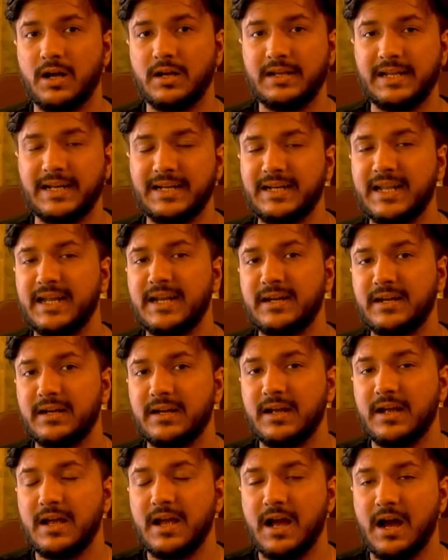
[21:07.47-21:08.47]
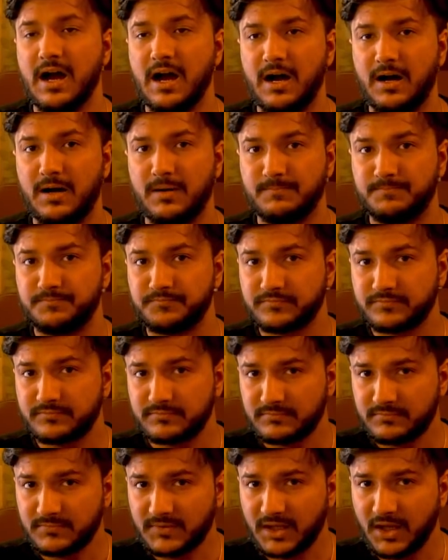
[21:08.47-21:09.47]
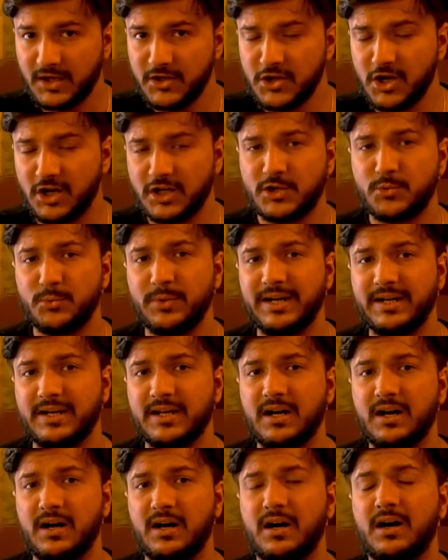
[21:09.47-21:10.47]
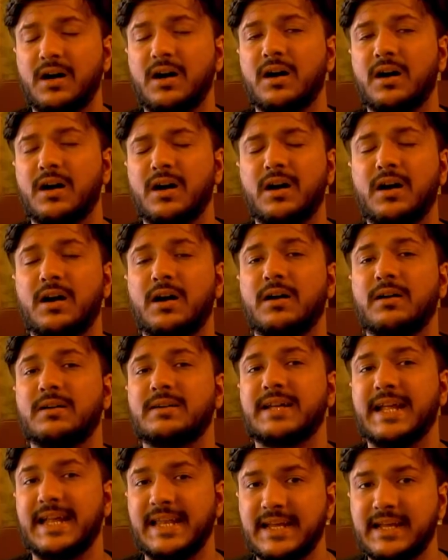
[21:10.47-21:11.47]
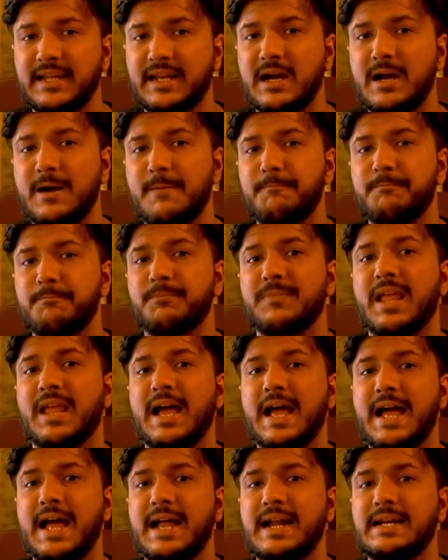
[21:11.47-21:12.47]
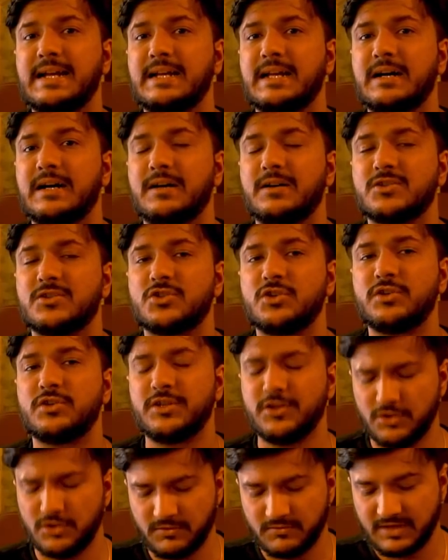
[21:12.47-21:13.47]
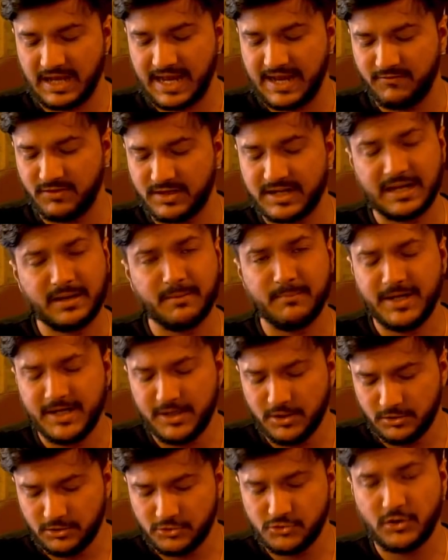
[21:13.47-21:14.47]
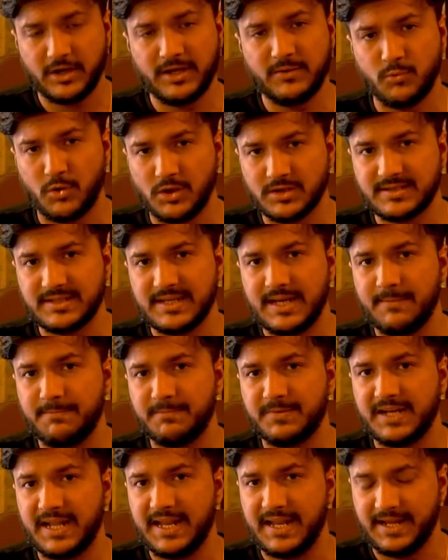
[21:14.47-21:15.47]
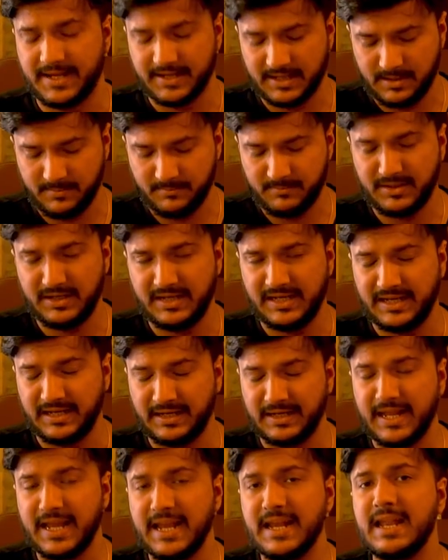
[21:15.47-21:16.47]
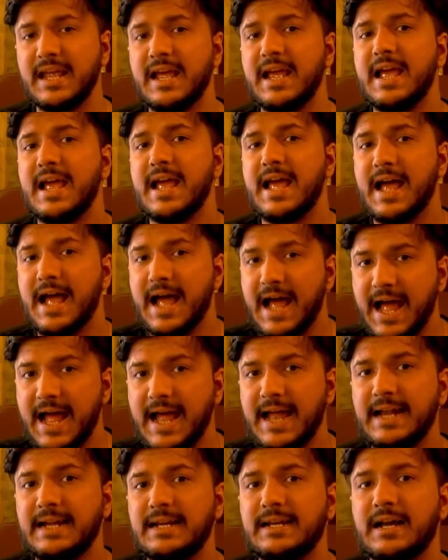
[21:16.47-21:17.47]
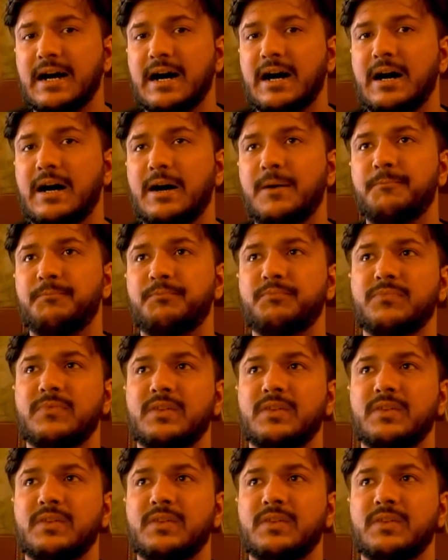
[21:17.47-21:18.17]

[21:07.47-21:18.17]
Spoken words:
LinkedIn, your Twitter, Telegram, and so, you know, I would recommend you to join WhatsApp, Telegram, LinkedIn, and